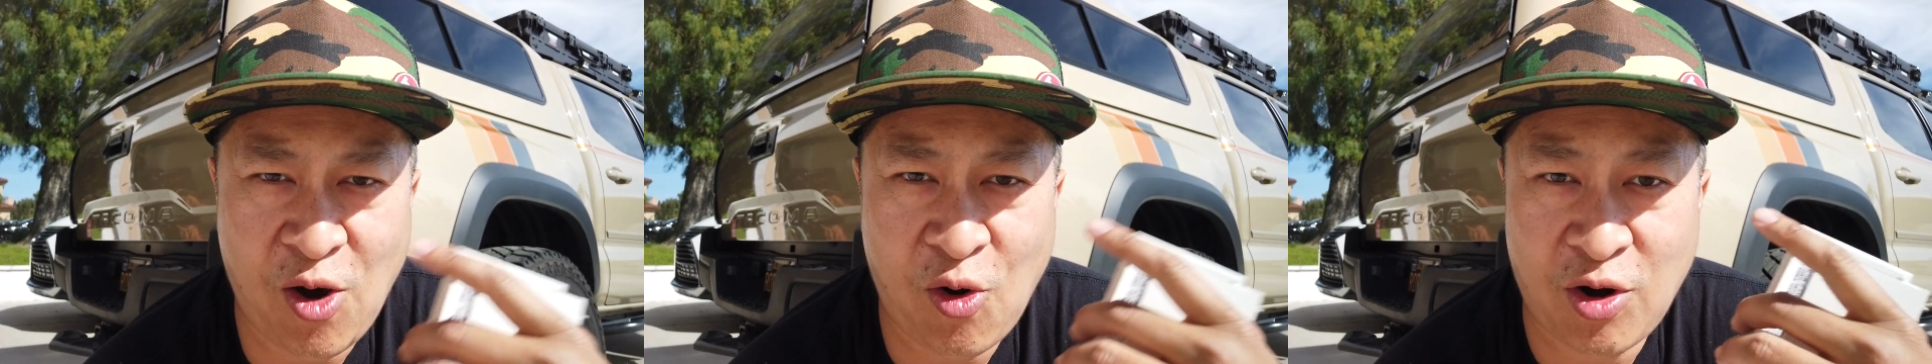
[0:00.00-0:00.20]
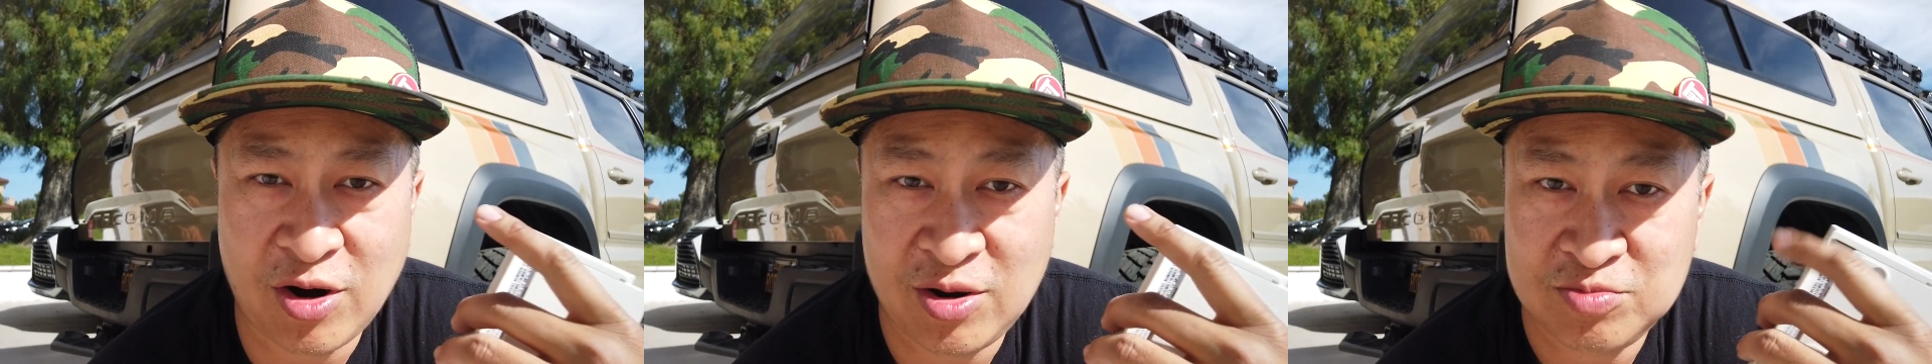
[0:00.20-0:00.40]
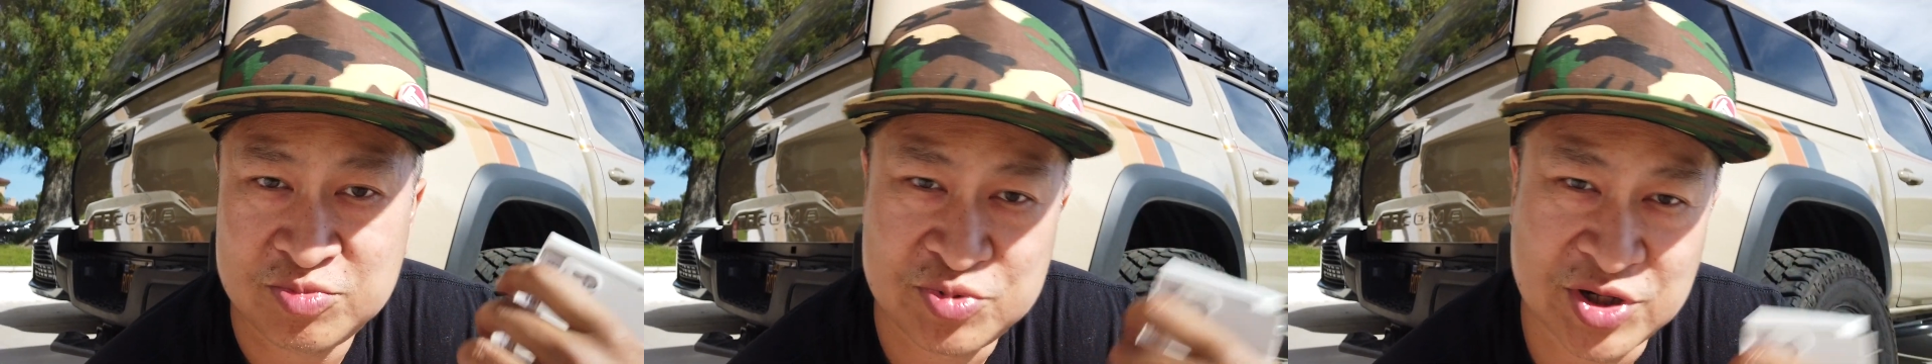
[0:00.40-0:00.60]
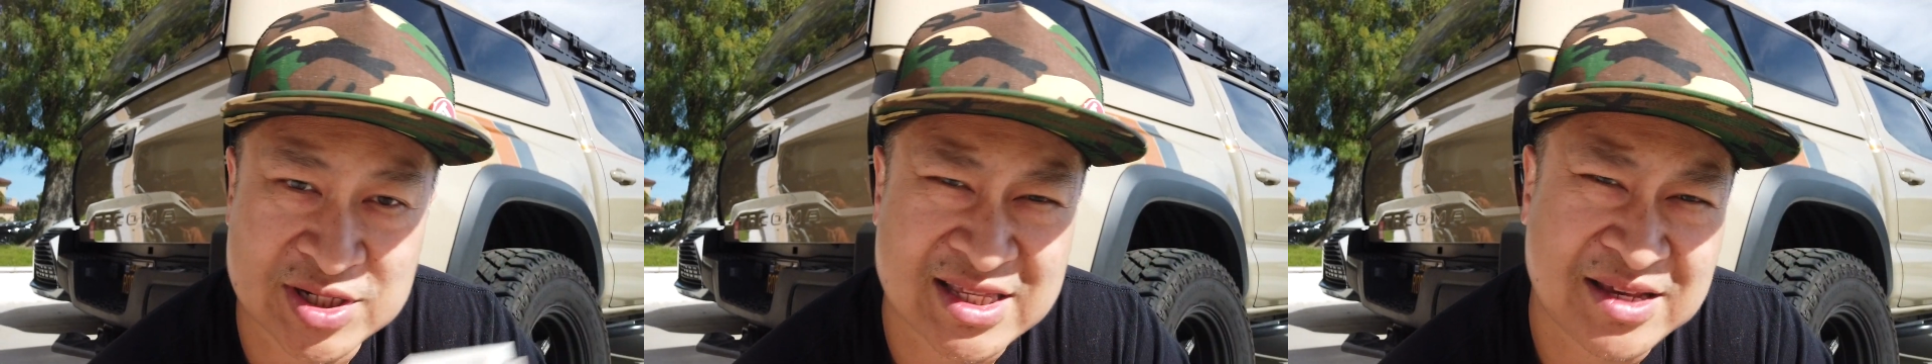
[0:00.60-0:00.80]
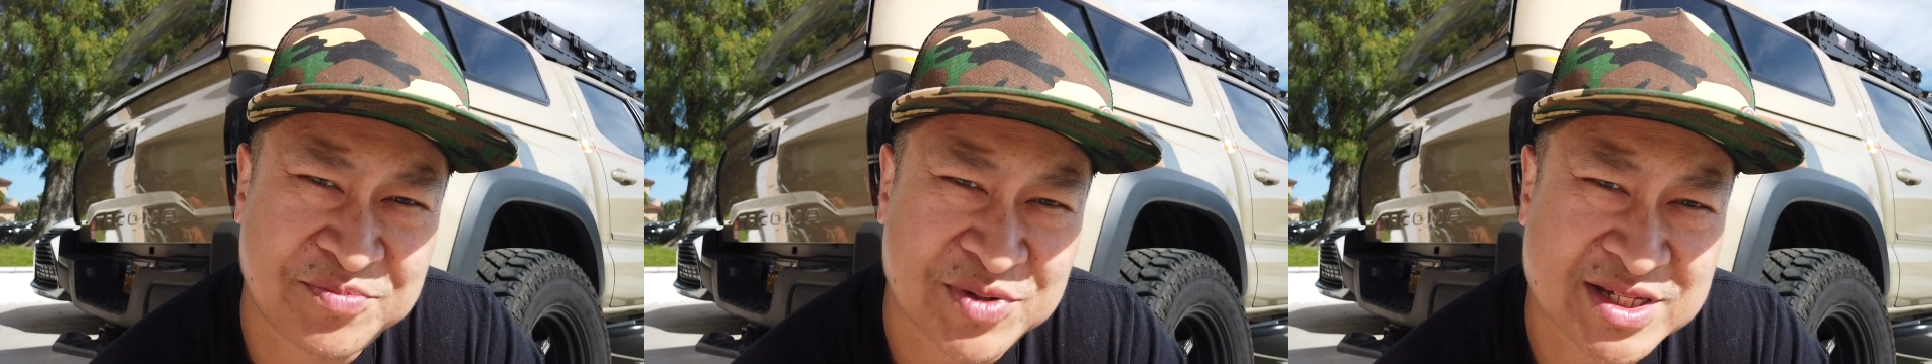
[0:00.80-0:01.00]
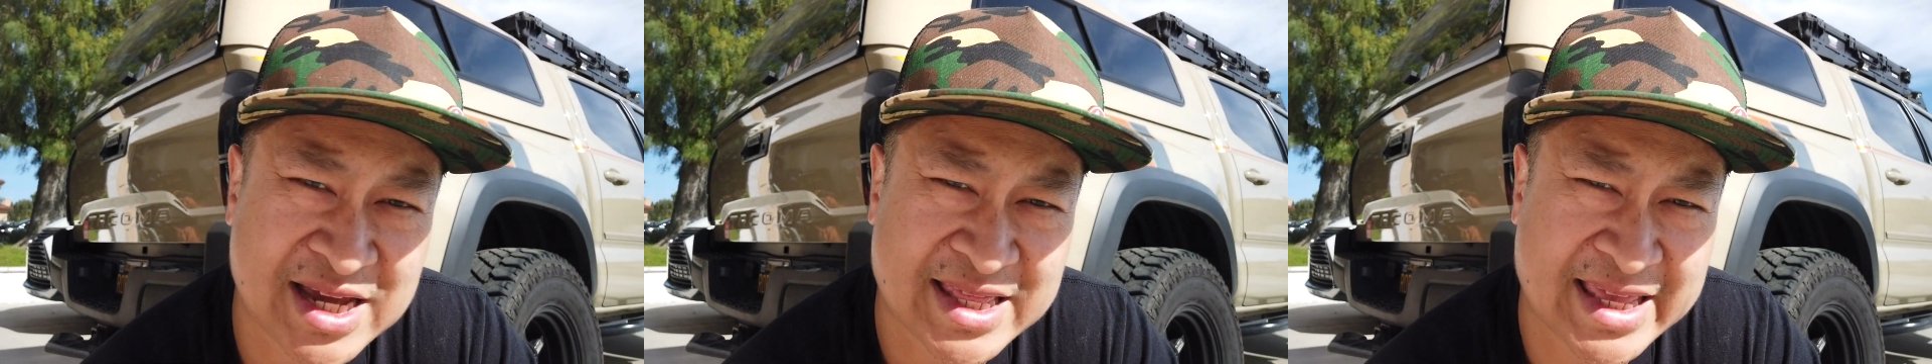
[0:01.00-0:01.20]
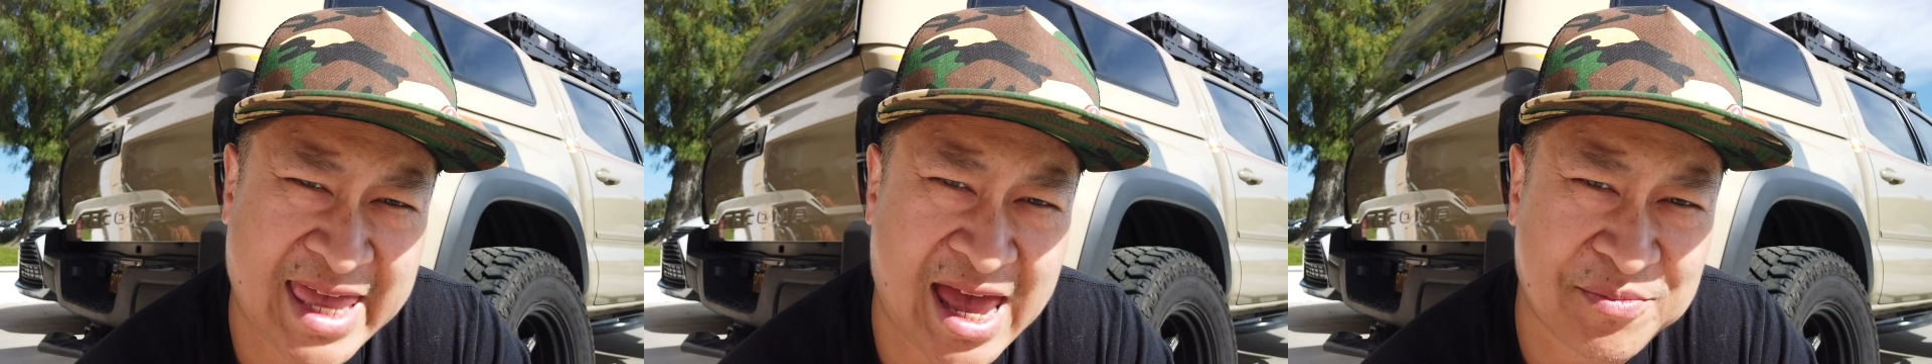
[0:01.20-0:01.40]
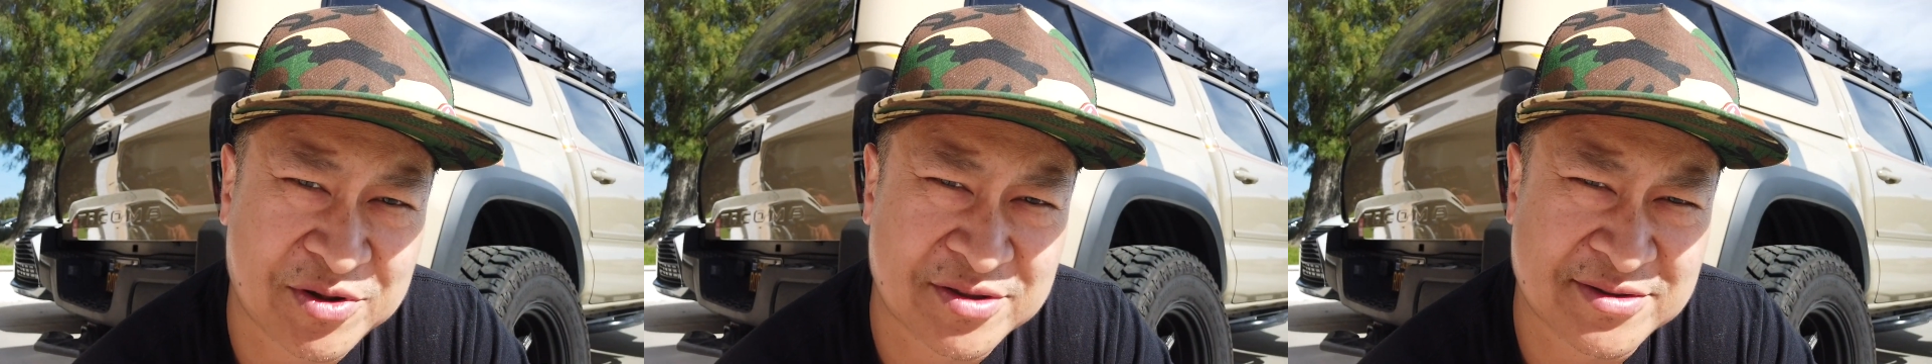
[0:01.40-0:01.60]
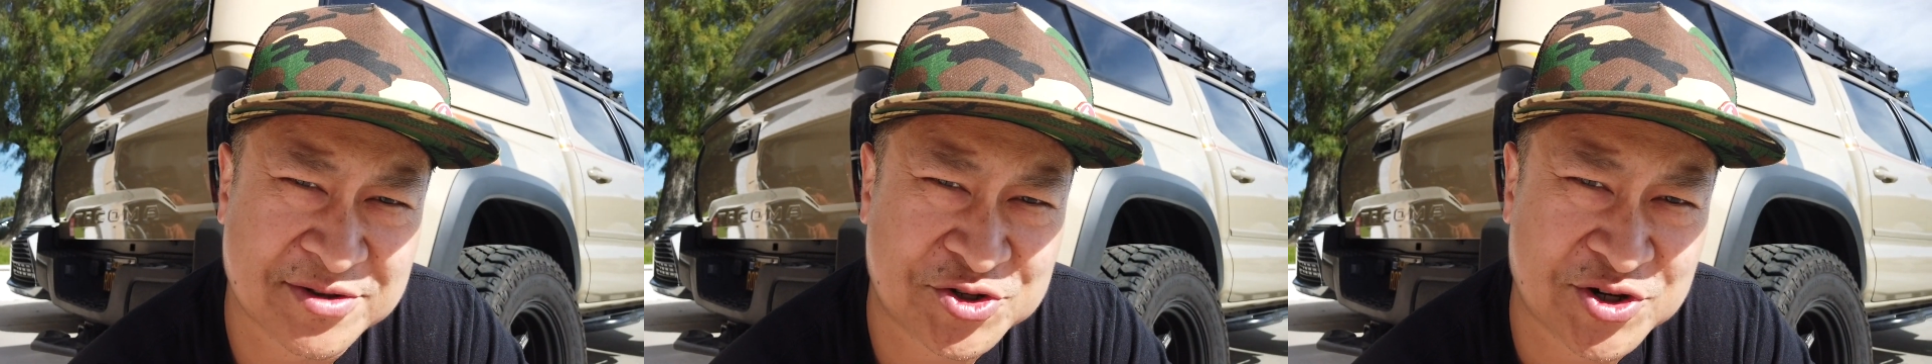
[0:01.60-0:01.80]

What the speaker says: or just sleep inside the cabin of the